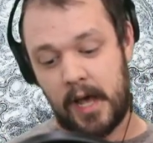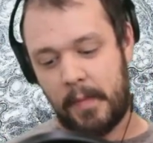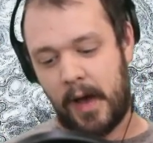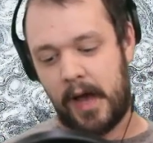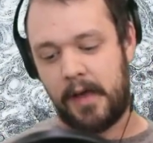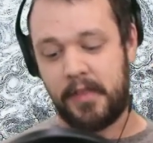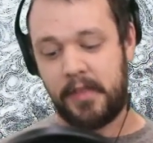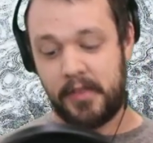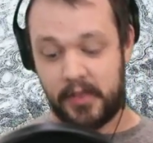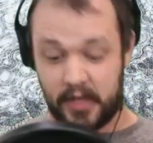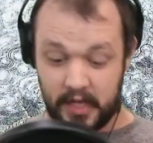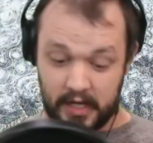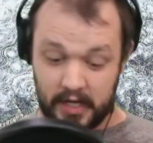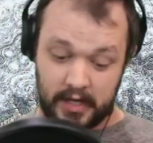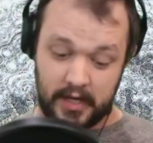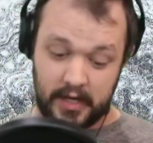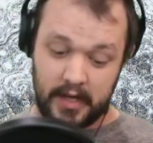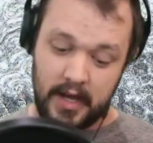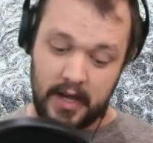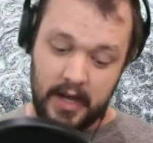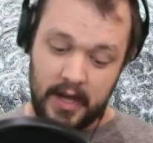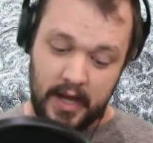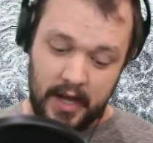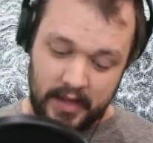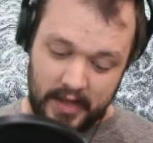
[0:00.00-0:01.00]
I think
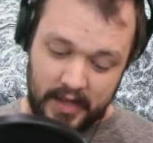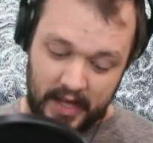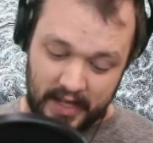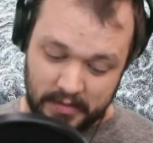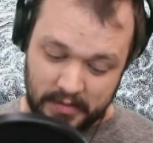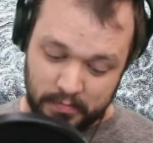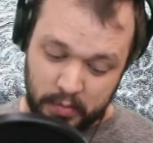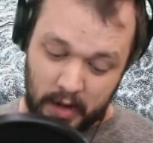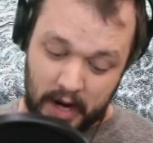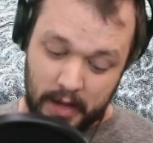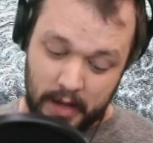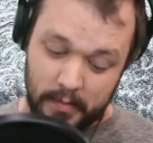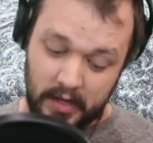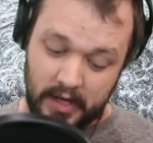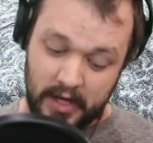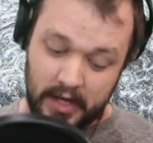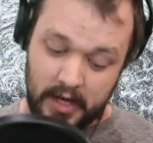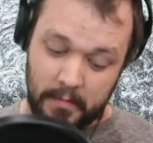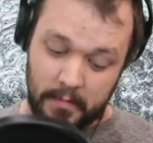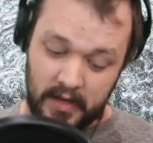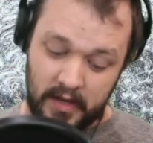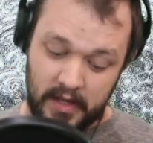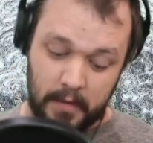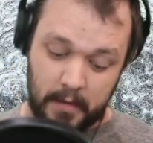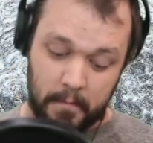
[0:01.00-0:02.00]
that's probably going to
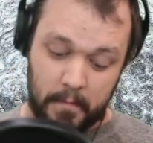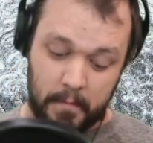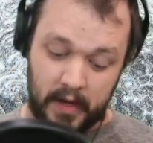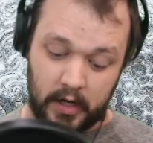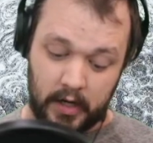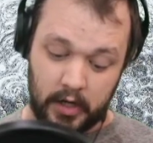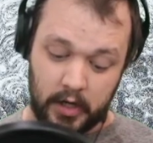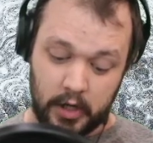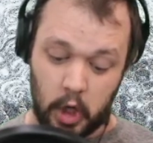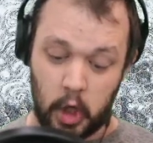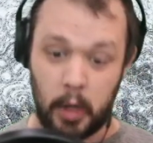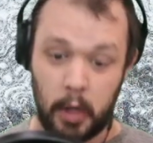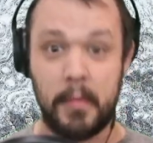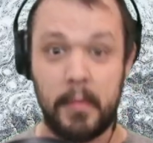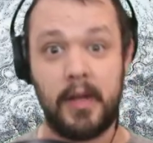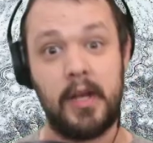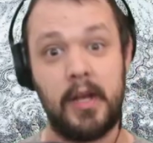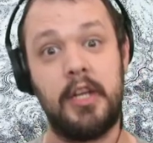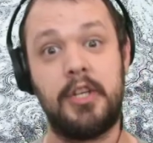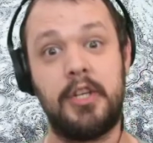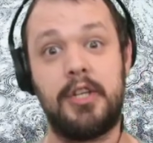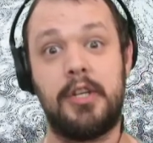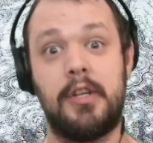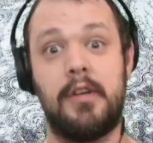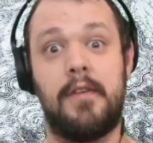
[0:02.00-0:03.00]
be the big
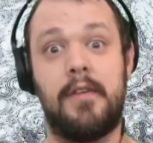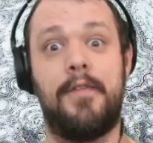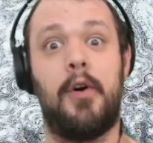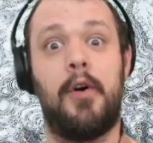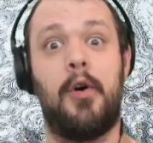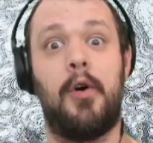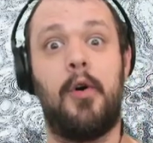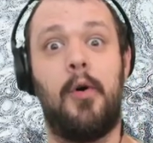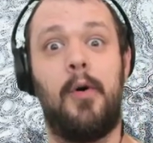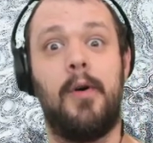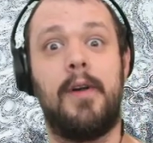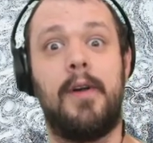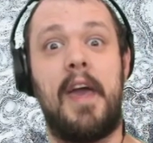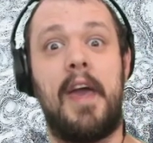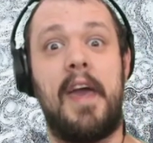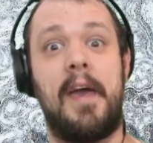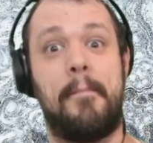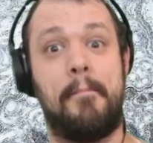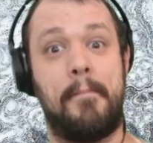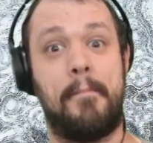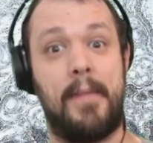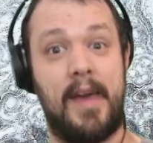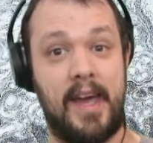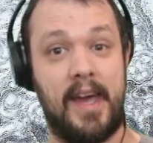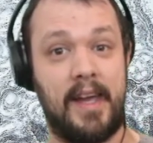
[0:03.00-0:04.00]
culmination of the whole
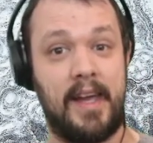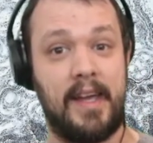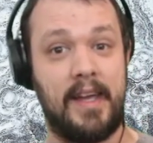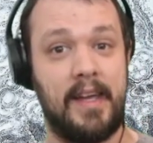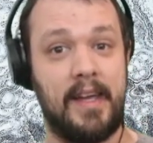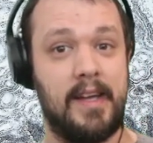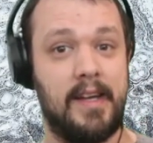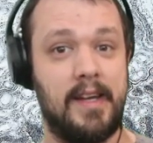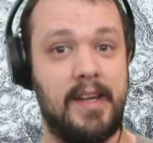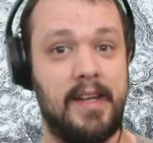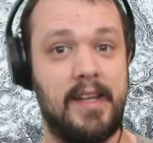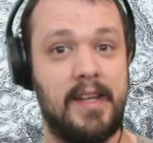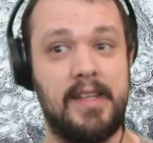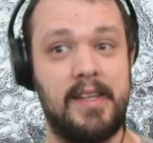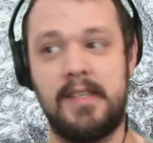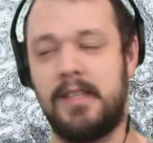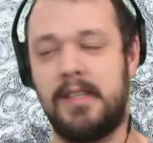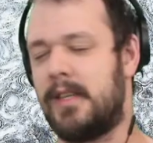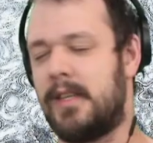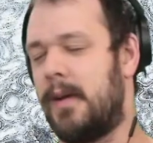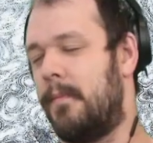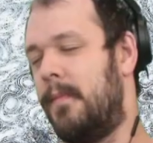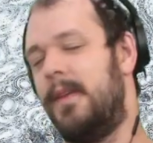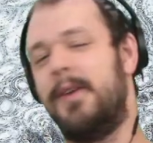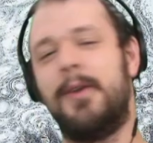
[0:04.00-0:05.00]
campaign, is
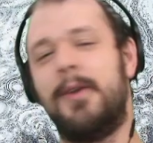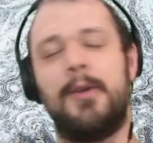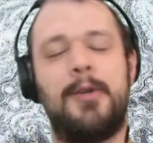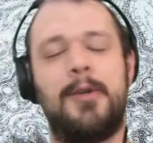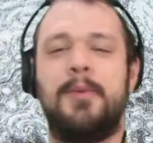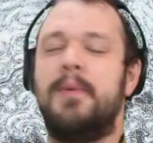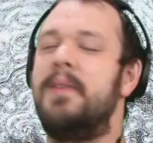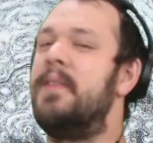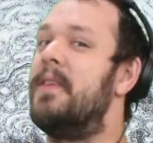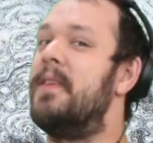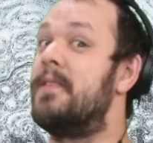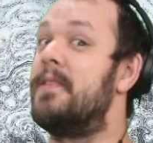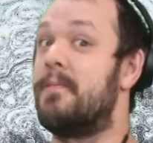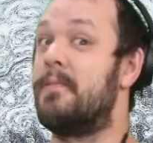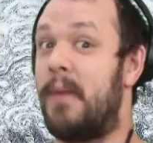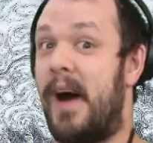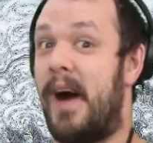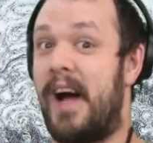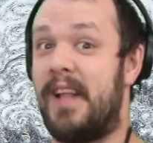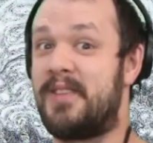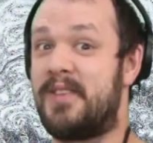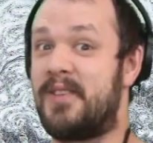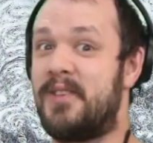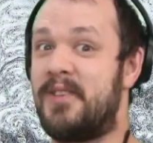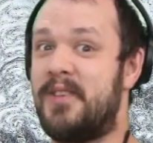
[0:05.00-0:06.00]
something to do with this
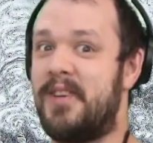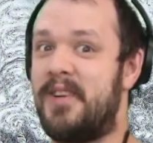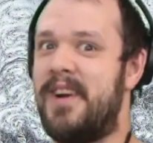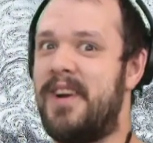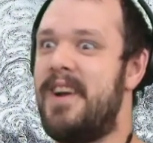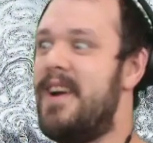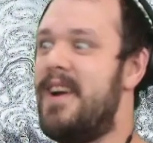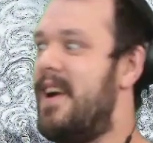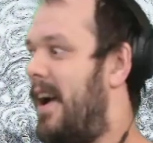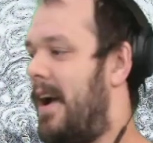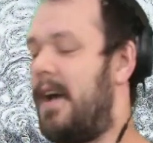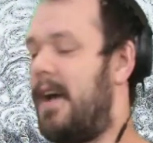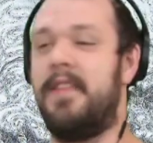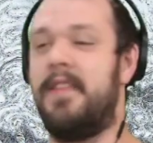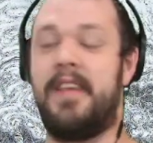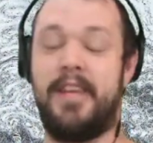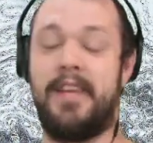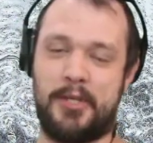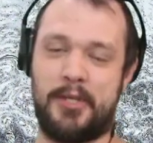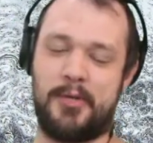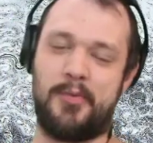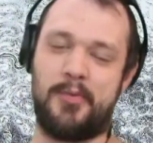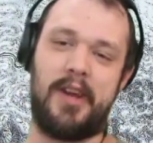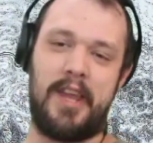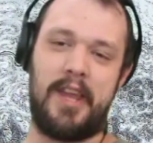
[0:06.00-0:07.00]
monster and these
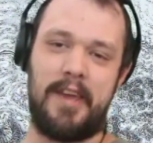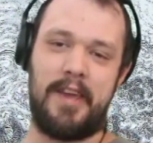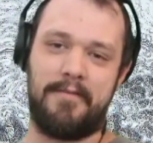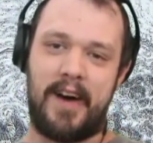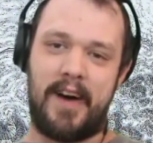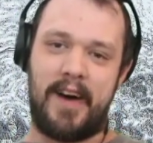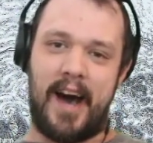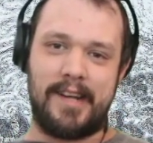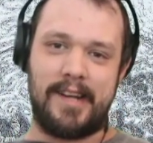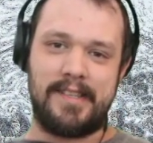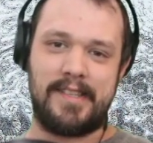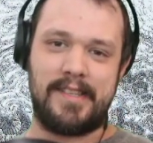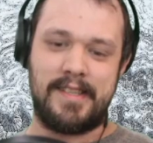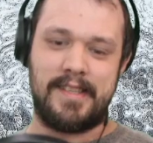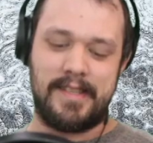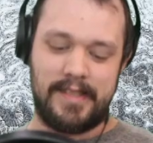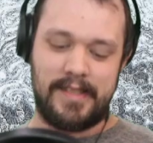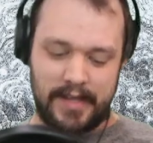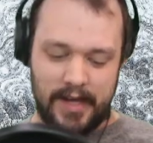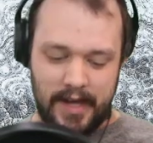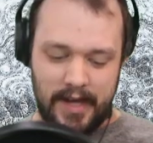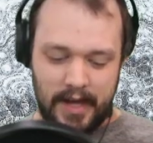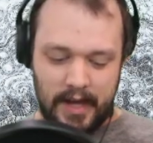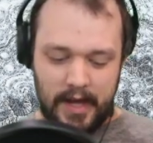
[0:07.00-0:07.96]
20 foxes.